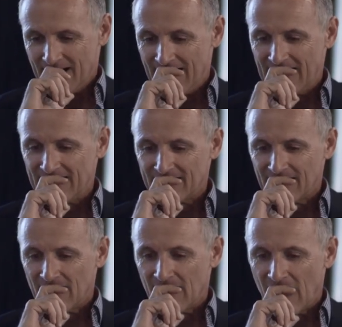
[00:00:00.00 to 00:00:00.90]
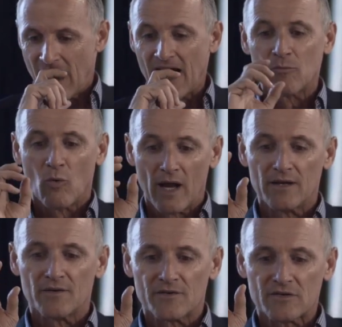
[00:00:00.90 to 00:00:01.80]
And I
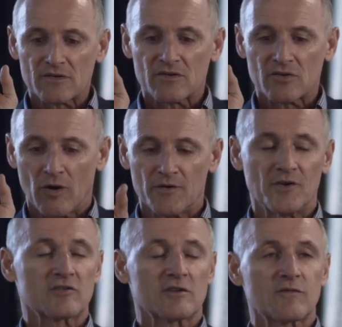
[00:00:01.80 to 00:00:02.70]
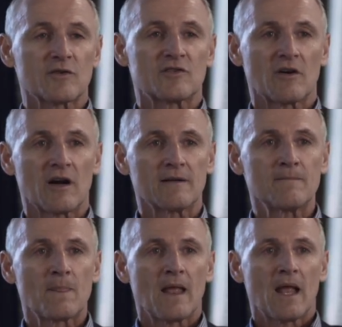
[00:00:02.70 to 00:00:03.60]
went to audition for
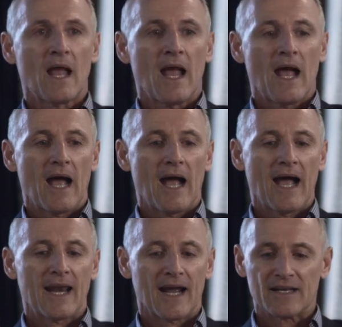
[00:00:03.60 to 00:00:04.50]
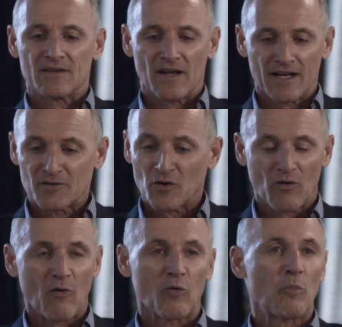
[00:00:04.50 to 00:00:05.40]
John, and I, I
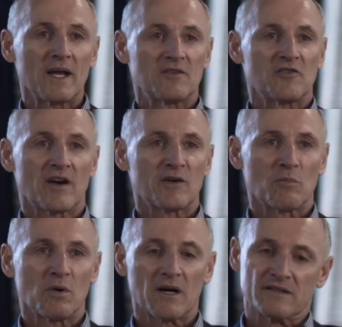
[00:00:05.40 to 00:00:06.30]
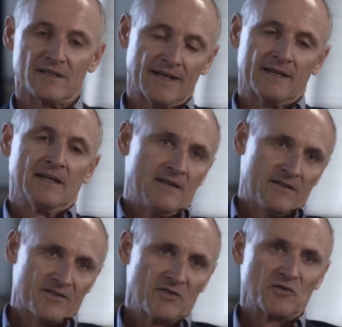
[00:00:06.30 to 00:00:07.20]
took all the pages out of your book. I said, I,
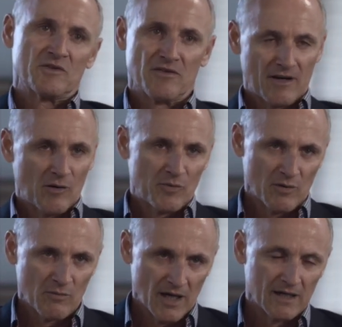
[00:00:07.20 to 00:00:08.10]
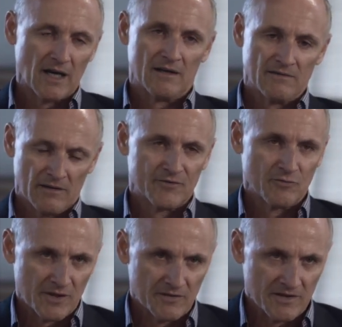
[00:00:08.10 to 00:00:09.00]
excuse me, John, I hope you don't mind. I'd love
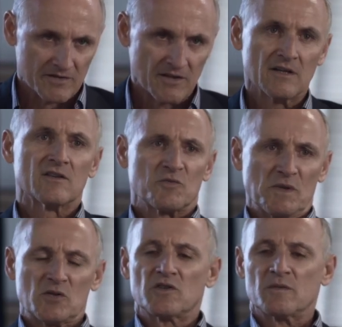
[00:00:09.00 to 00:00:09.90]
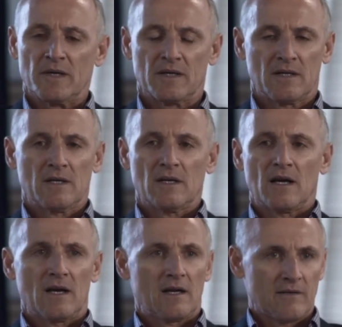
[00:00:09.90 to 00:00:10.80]
to read these speeches, but
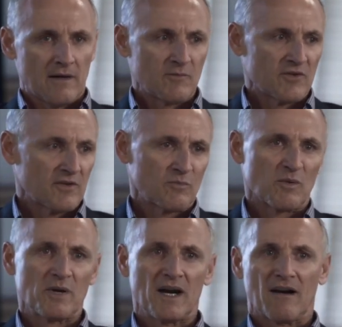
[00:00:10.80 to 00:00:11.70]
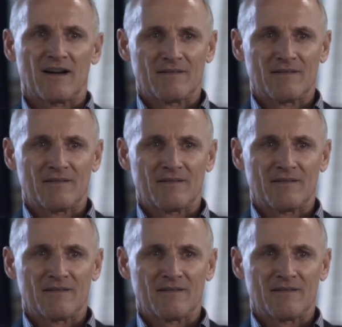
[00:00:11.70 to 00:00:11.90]
uh, I'm just going to prepare.